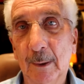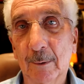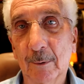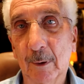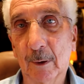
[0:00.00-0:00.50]

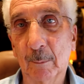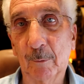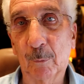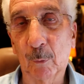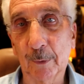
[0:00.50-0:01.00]
it's not going to
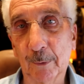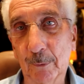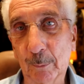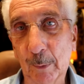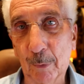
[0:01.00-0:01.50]
be 4
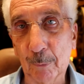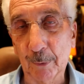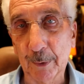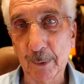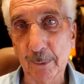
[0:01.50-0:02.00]
years, it'll be
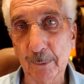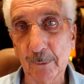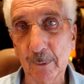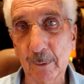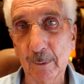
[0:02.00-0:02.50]
3 years.